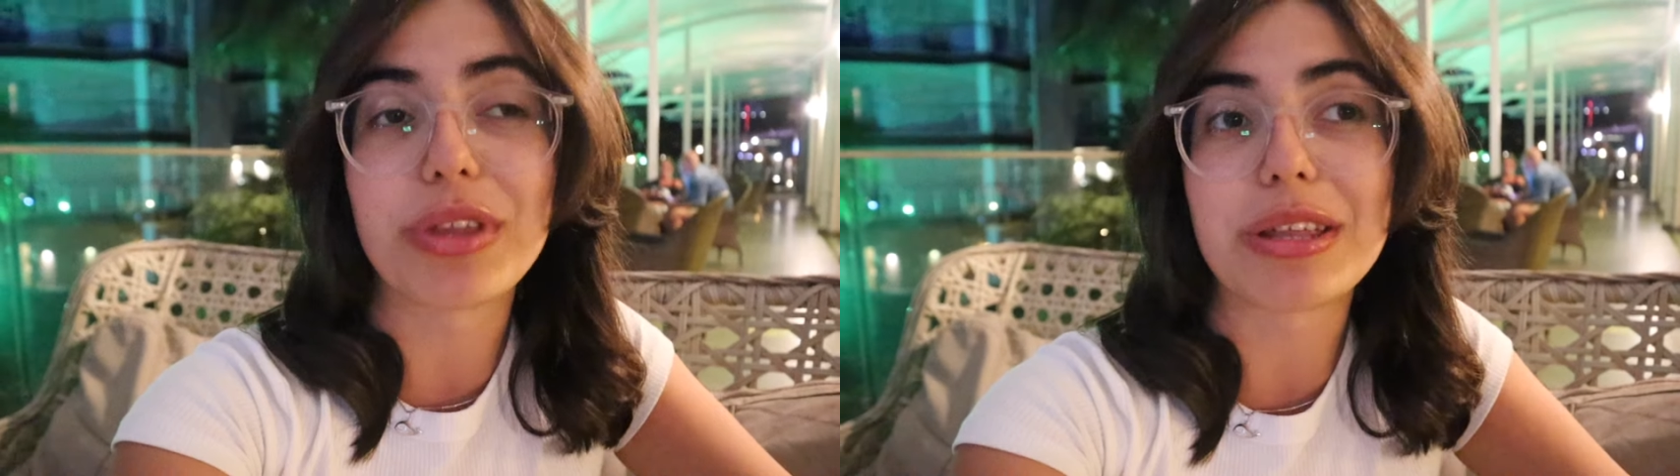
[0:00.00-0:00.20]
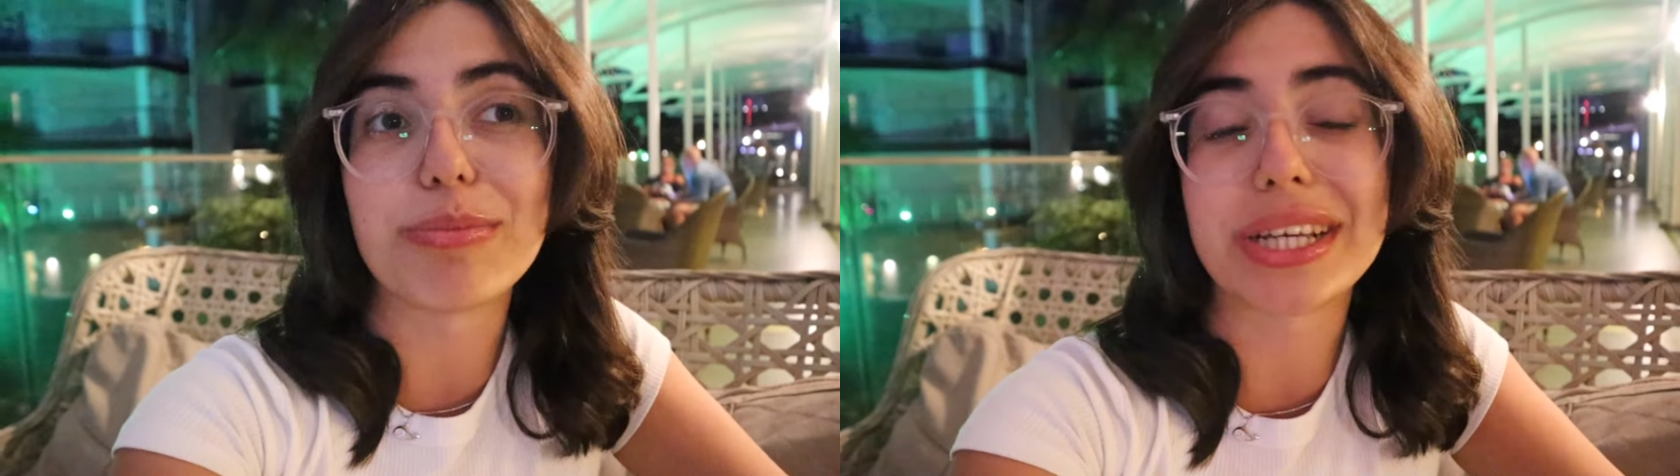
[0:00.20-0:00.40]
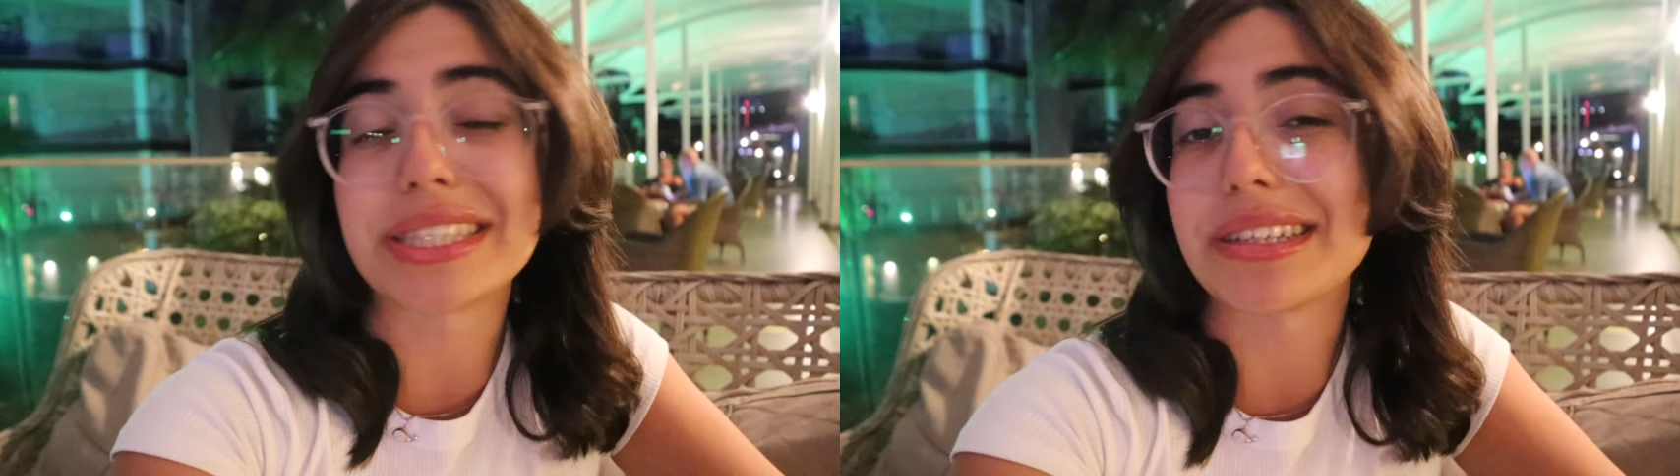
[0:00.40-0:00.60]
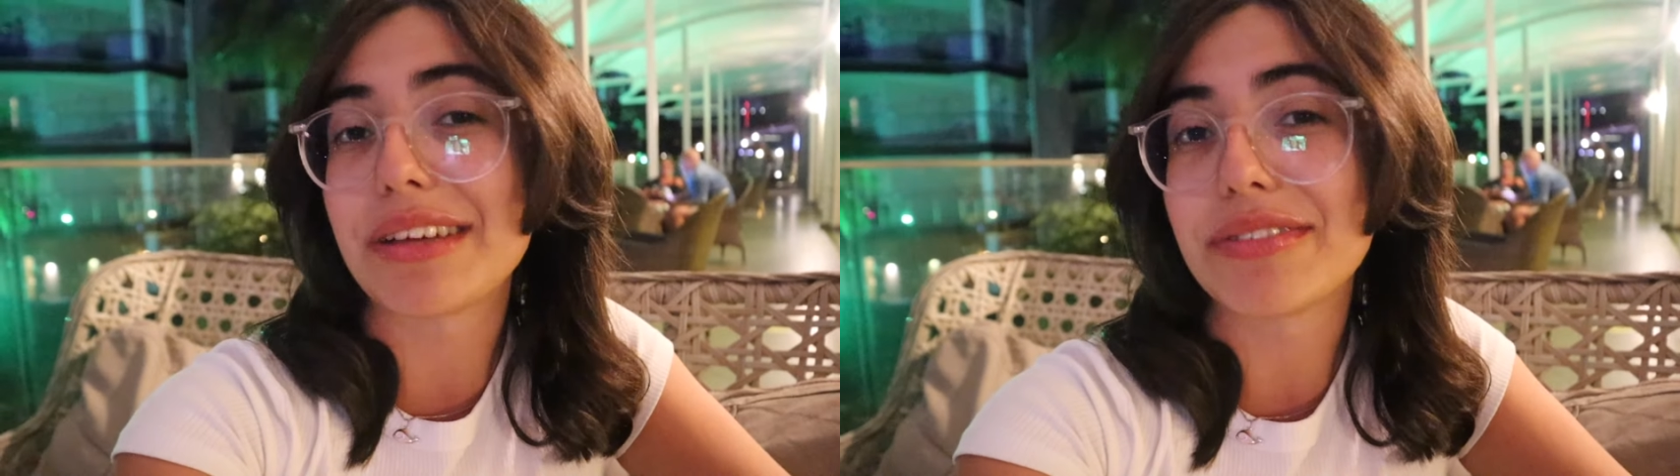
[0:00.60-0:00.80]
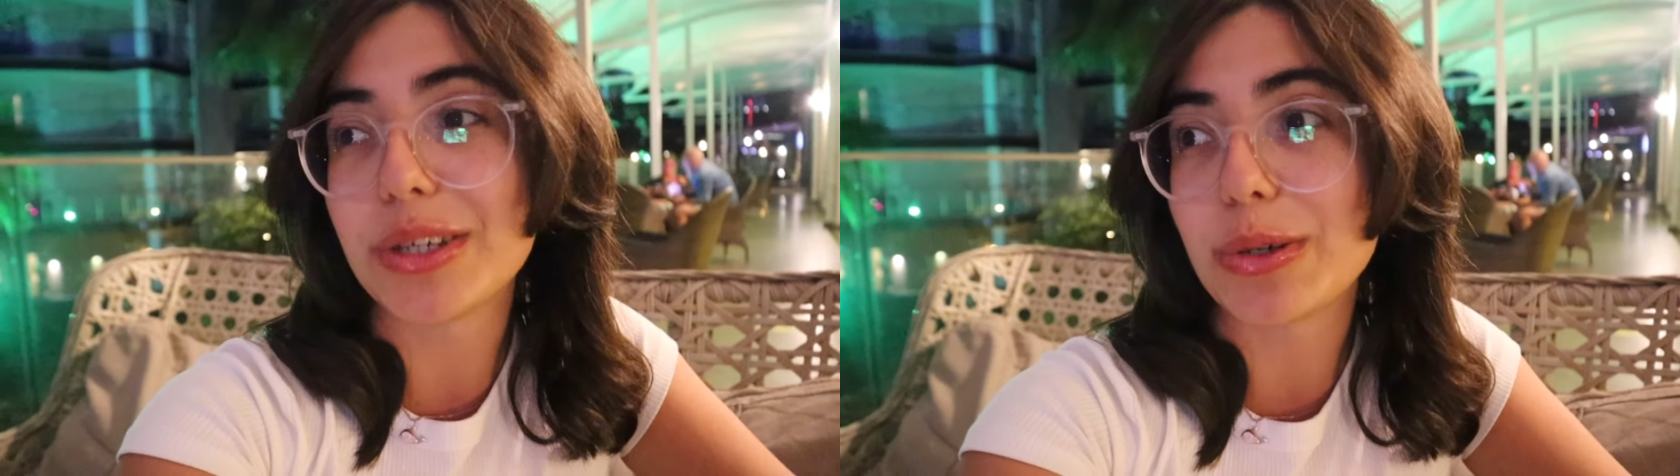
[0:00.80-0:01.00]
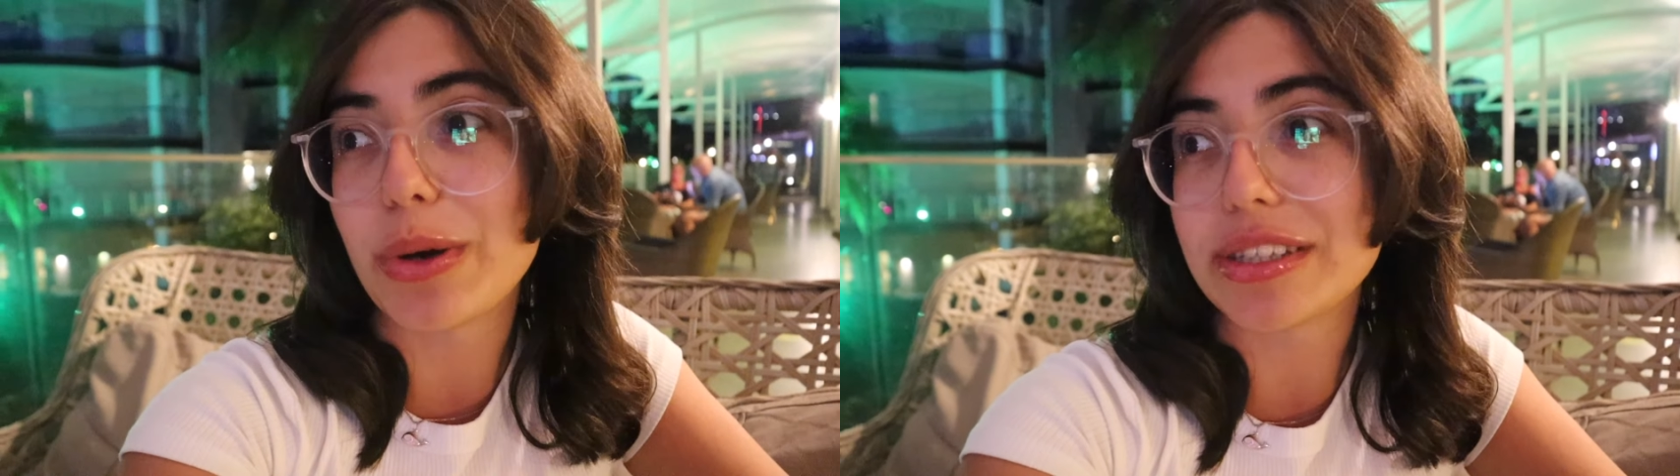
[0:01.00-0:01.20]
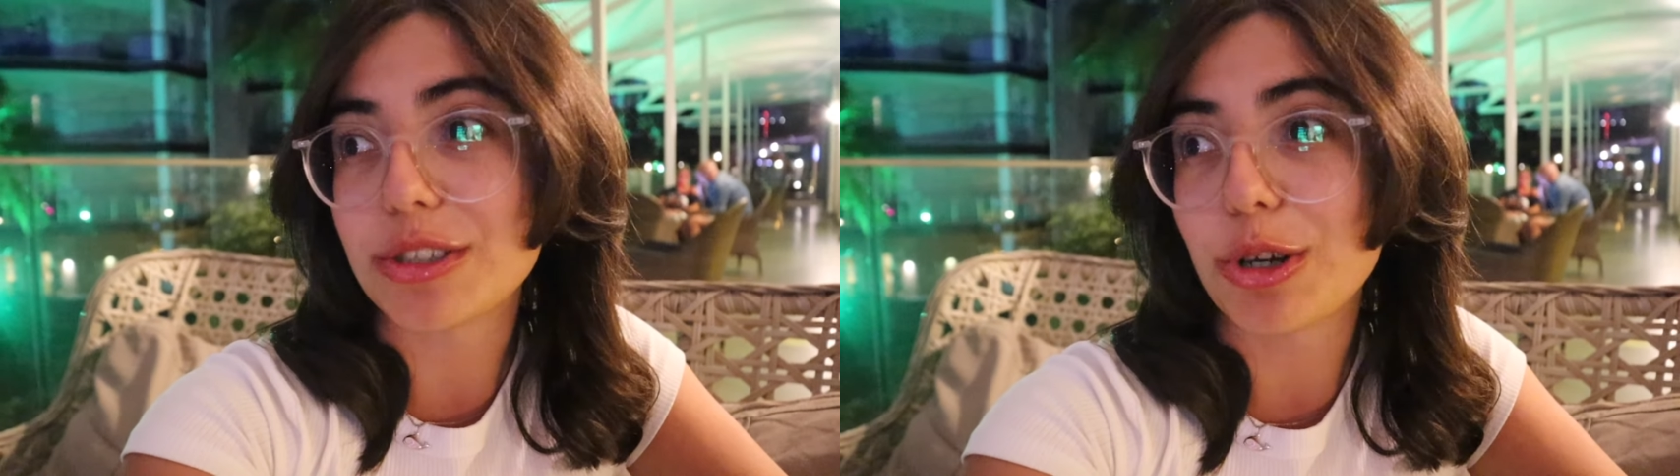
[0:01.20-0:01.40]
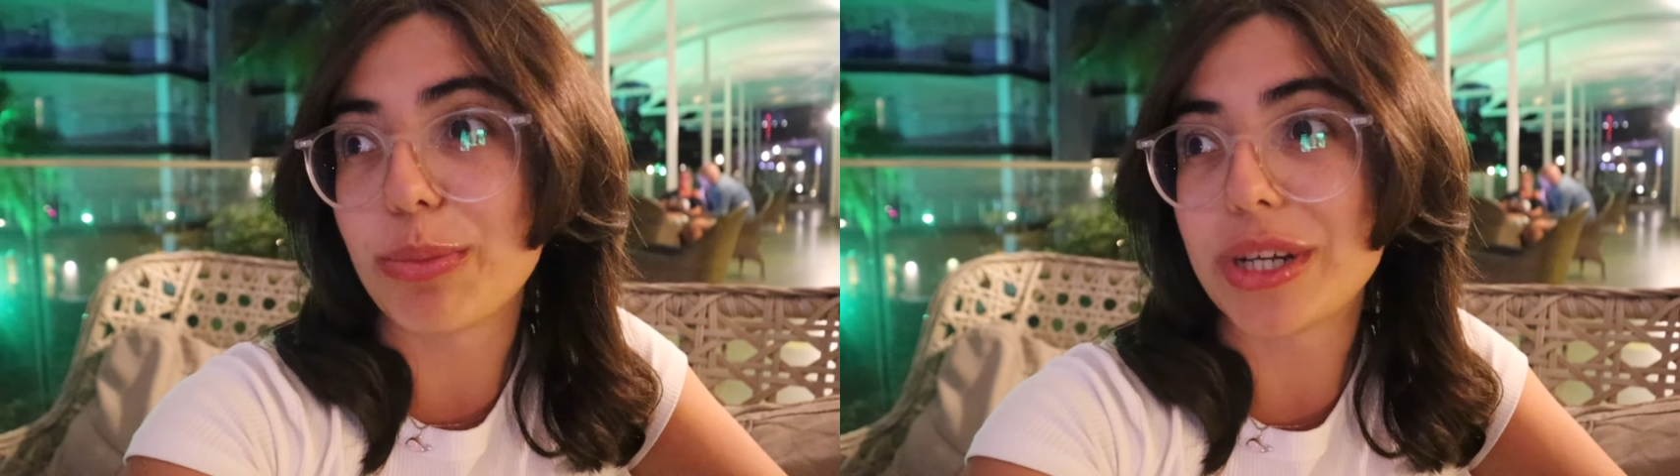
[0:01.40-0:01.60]
with it because I left the
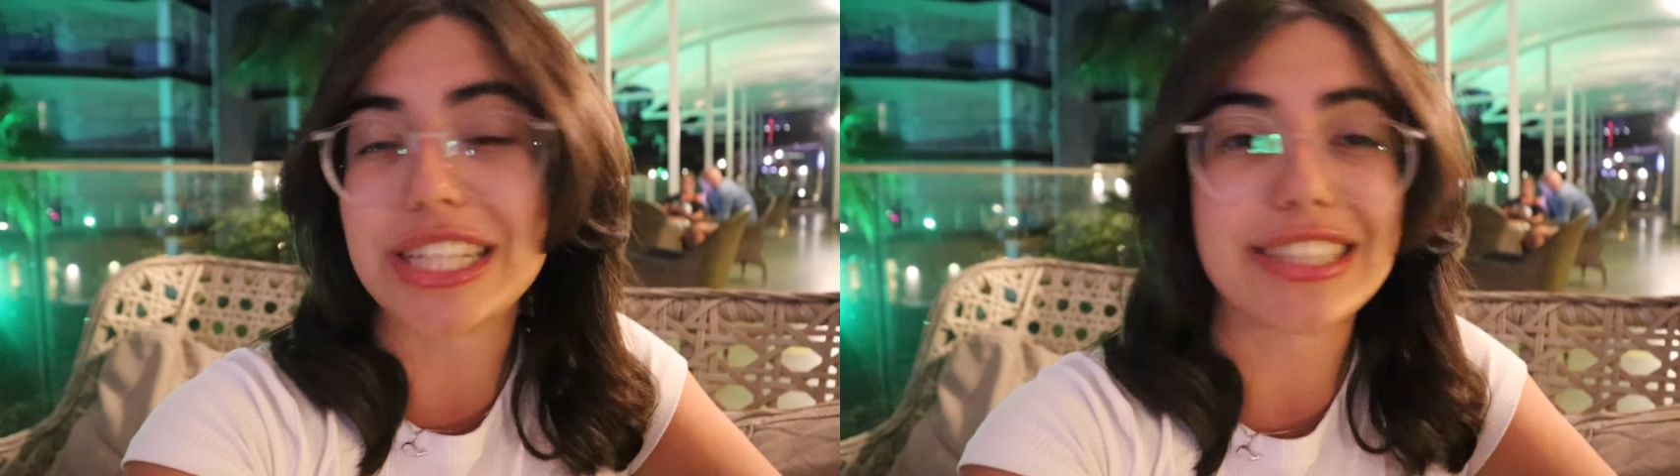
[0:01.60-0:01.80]
US Open.